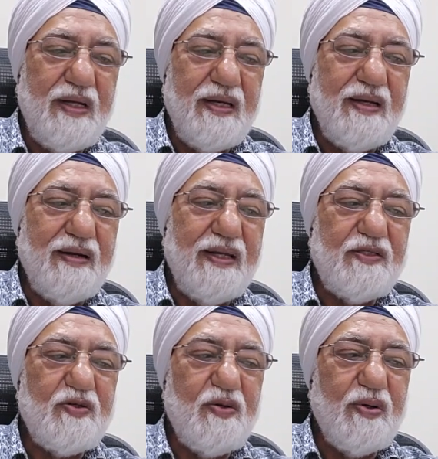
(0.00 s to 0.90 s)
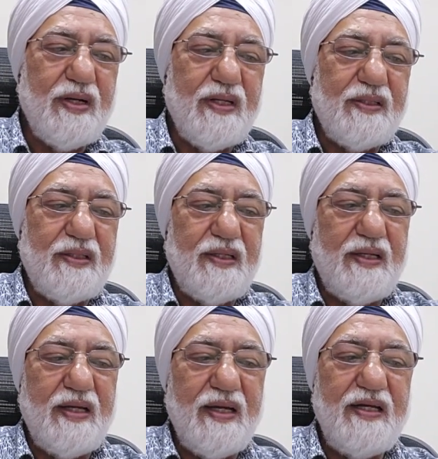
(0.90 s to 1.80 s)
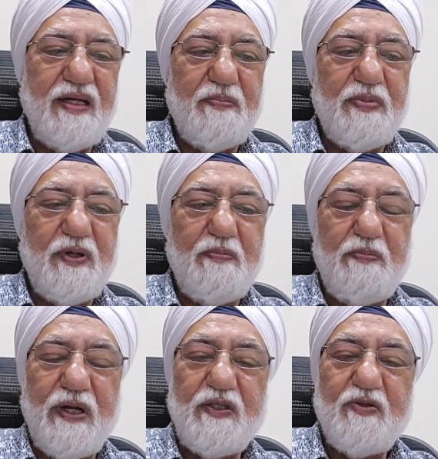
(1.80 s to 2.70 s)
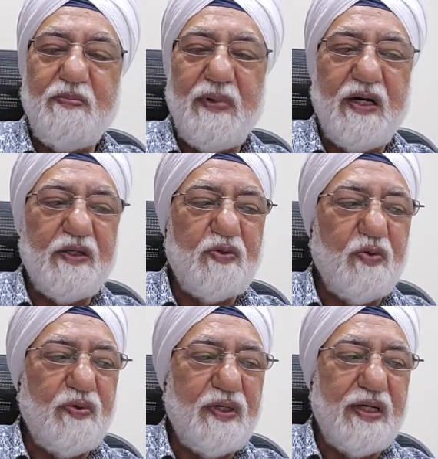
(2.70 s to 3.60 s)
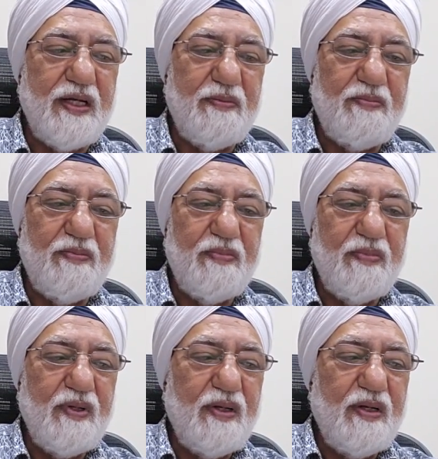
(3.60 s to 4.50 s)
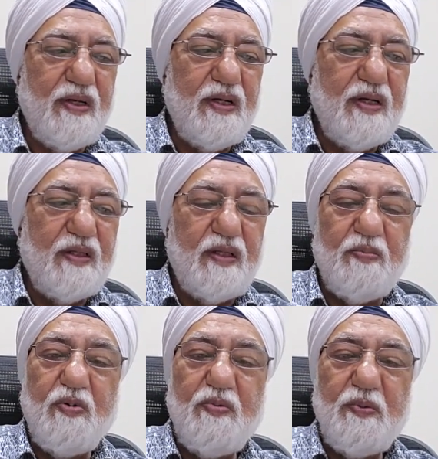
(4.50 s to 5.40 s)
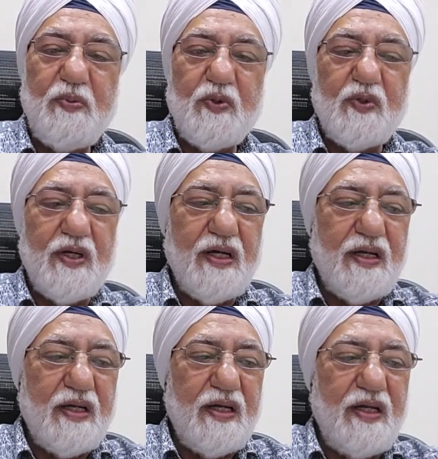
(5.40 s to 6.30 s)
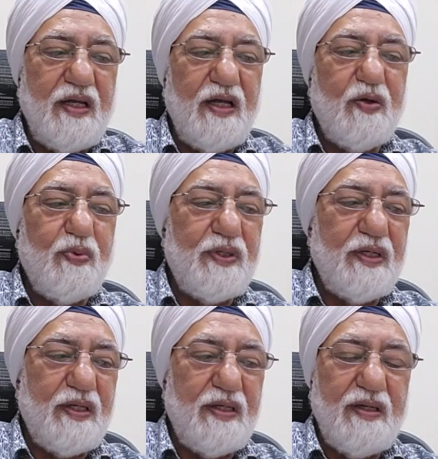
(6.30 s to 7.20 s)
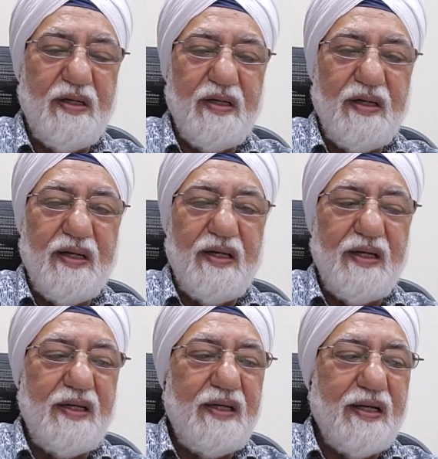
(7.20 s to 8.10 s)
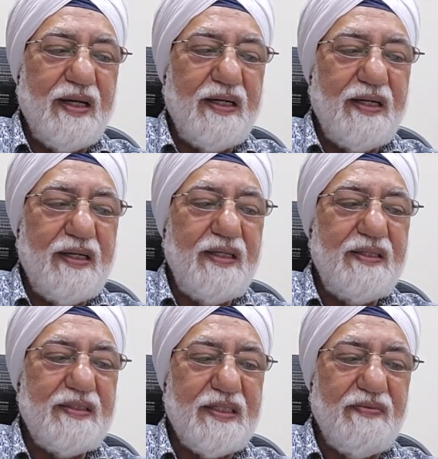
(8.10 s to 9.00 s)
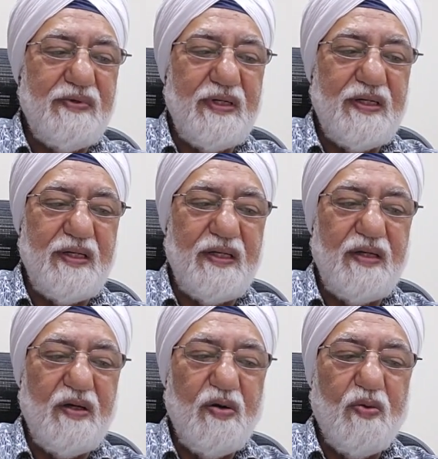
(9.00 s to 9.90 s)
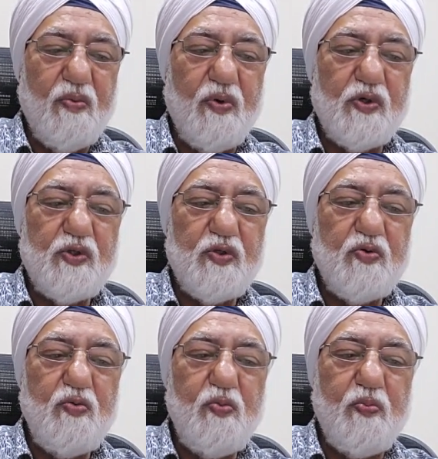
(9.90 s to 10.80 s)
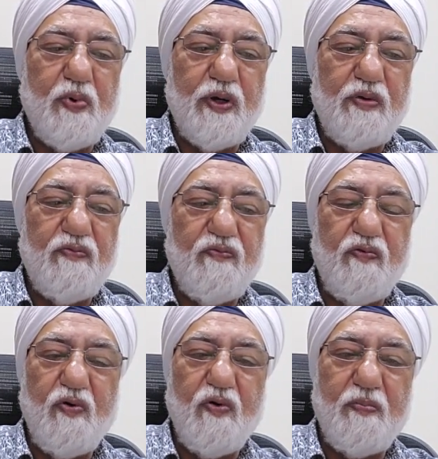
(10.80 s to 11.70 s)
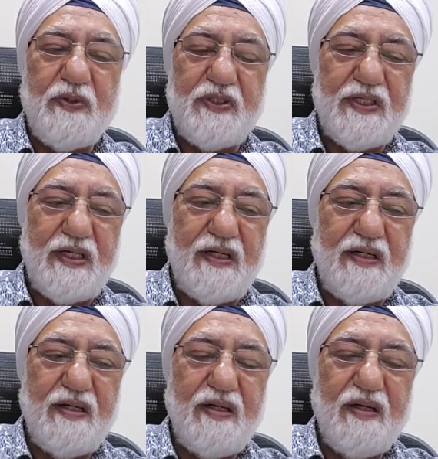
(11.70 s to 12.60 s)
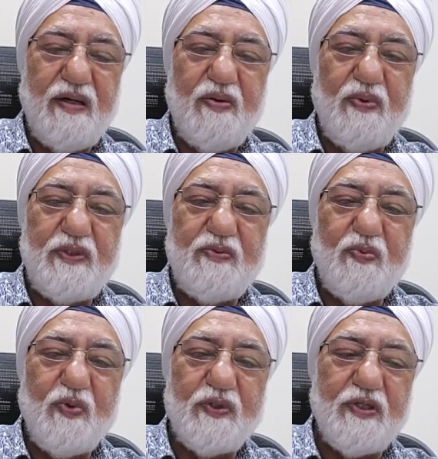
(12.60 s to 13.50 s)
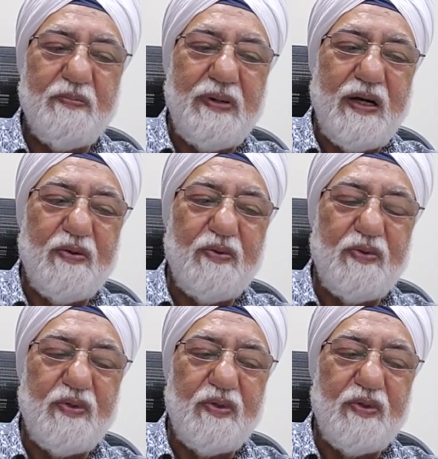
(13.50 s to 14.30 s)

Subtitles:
Now let's look at the NEP benchmarks over time. The Bumiputra equity in 1970 was 2.4%, which was about